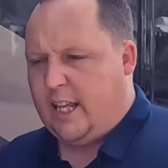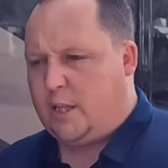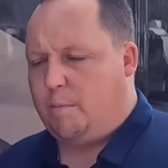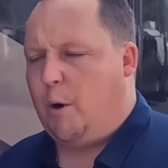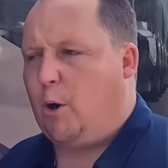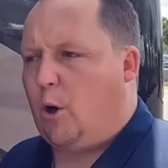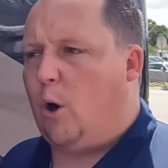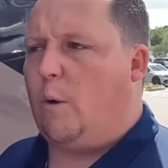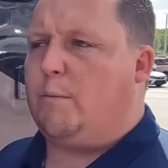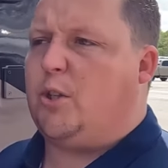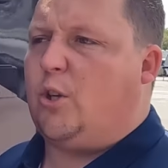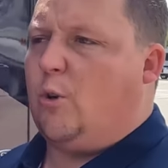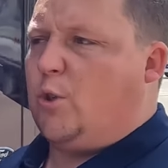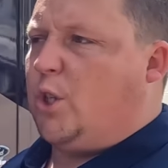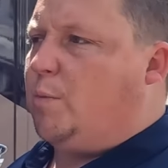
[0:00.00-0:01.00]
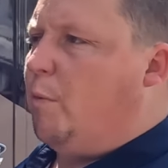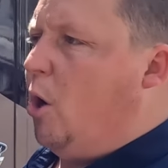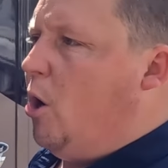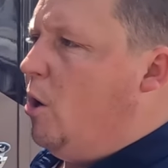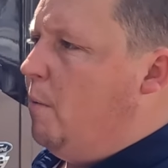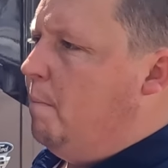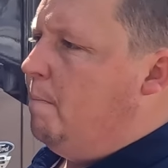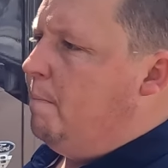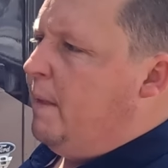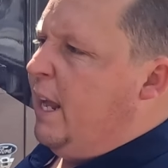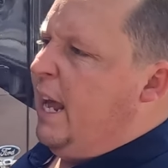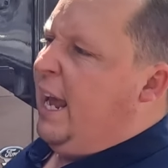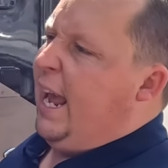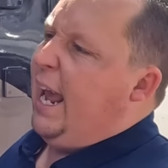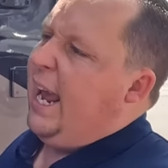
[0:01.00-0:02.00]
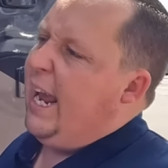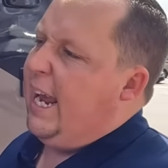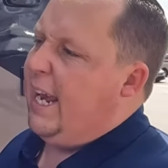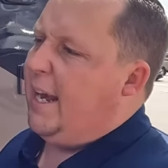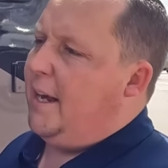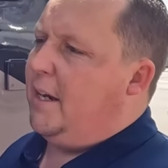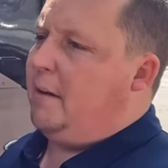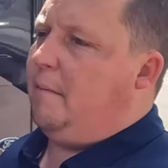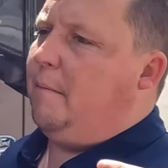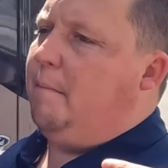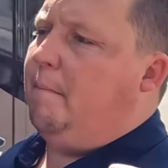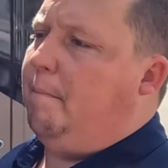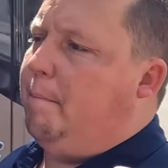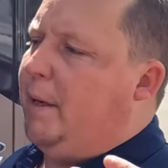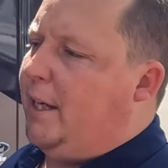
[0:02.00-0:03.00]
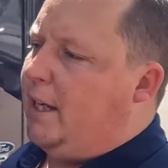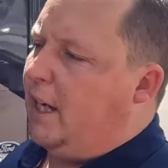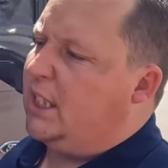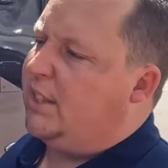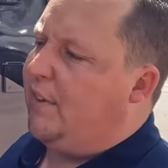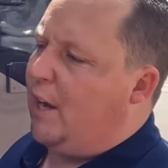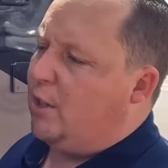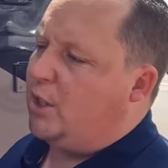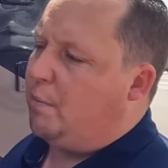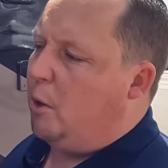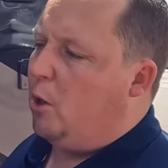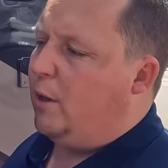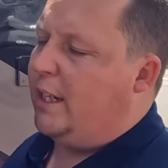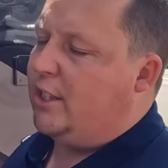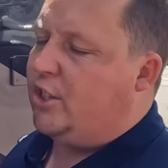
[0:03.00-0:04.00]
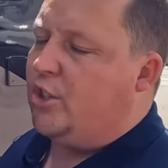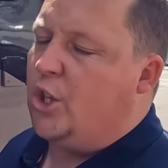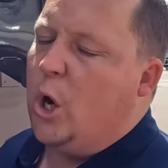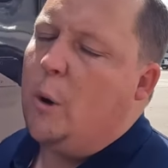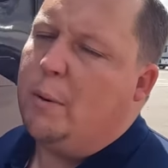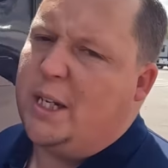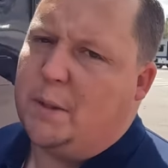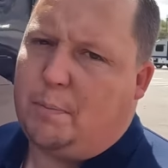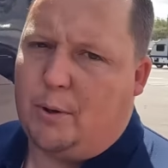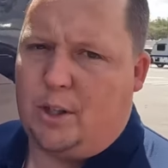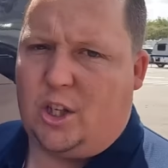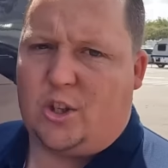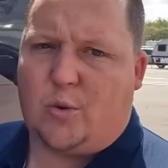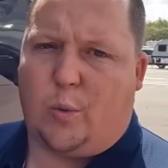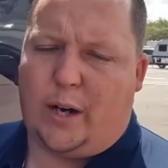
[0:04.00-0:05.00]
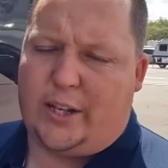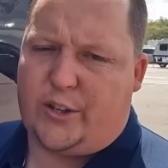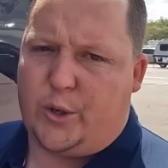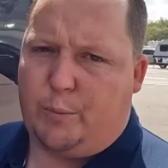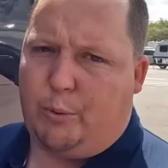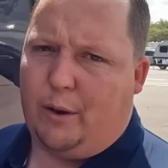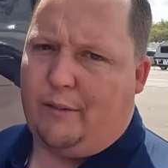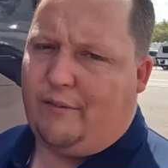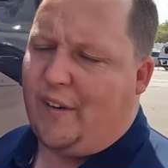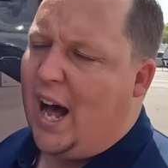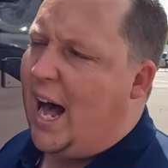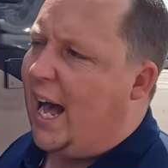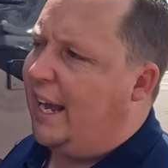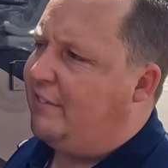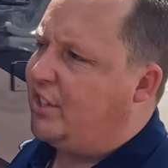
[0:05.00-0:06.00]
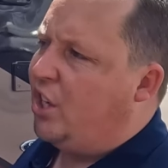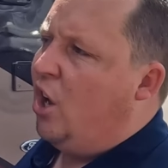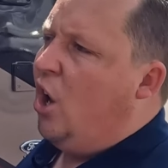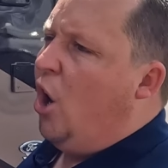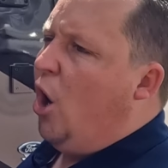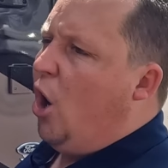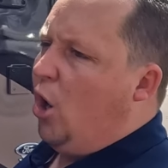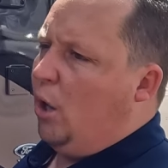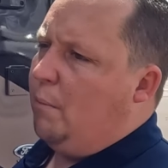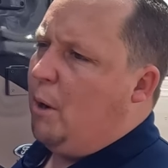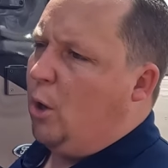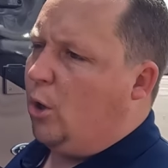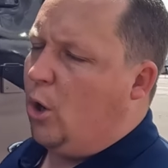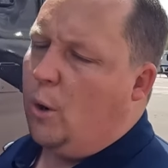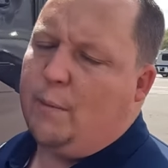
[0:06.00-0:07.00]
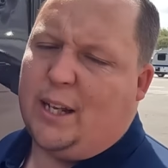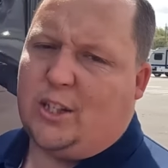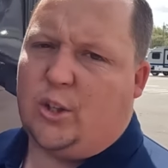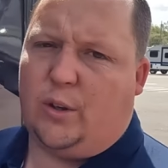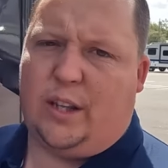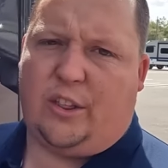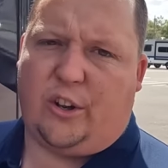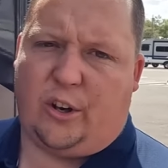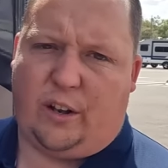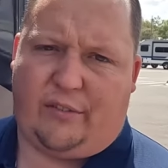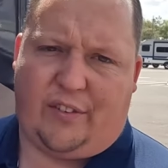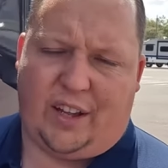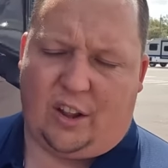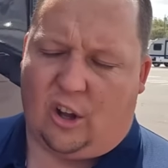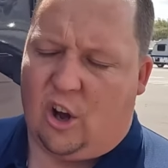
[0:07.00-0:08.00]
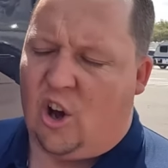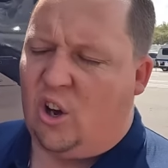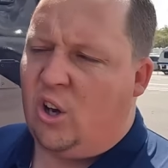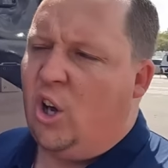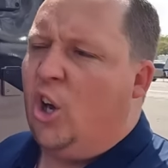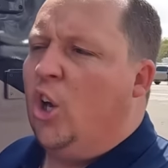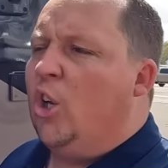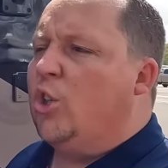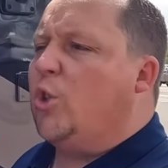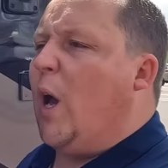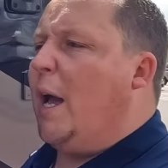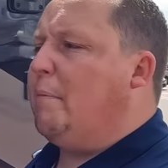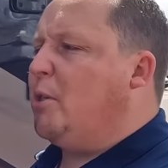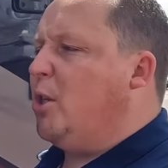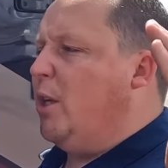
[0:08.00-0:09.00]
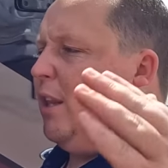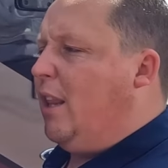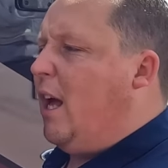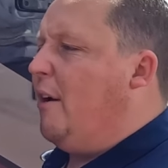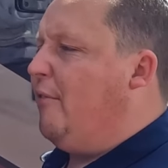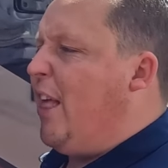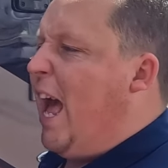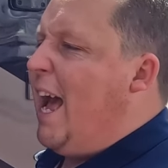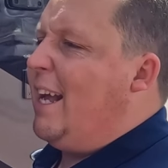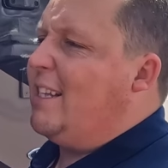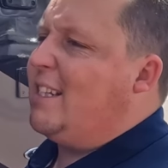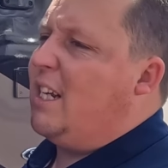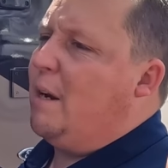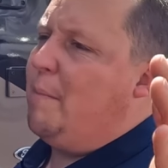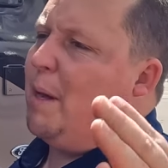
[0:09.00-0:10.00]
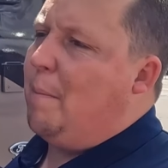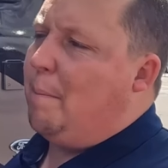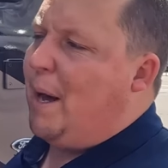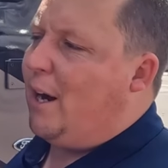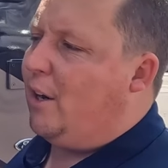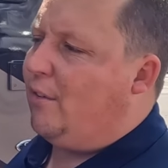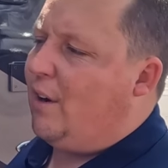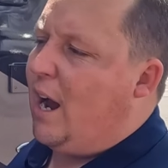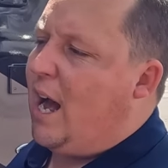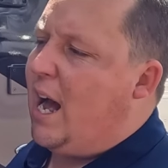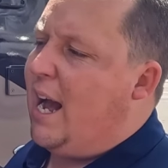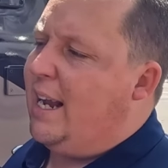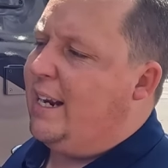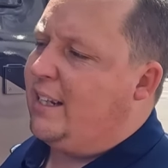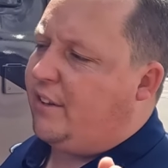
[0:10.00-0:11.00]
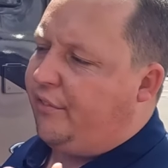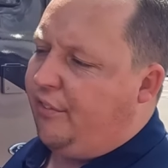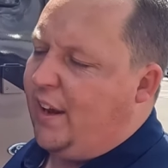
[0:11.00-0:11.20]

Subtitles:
this motorhome's so small, and because of how small it is, nobody's putting the 22.5s on a motorhome that's only 30 feet long. So I absolutely love that. It's going to be a better ride. It's